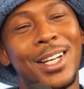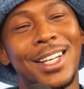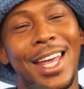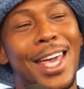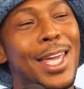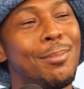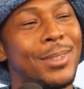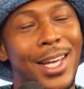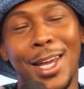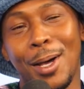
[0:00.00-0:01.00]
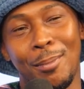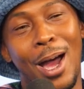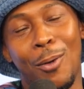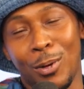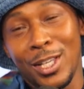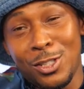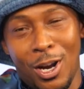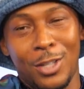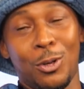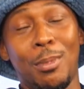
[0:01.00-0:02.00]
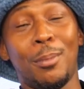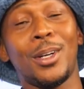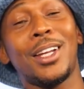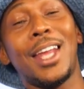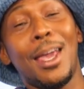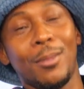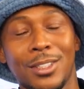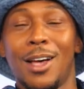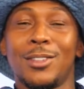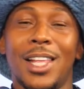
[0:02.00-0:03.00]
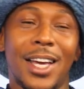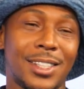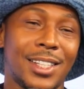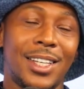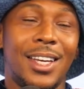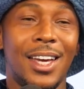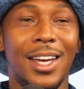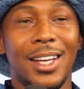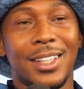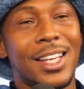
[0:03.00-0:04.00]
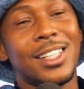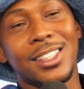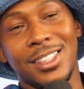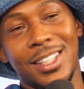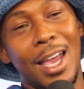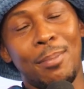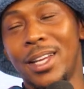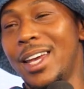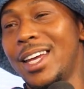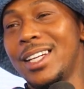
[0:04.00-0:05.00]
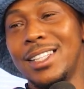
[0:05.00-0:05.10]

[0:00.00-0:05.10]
the name. Damn, I really tried to remember the name because I was like, see, they just type in any.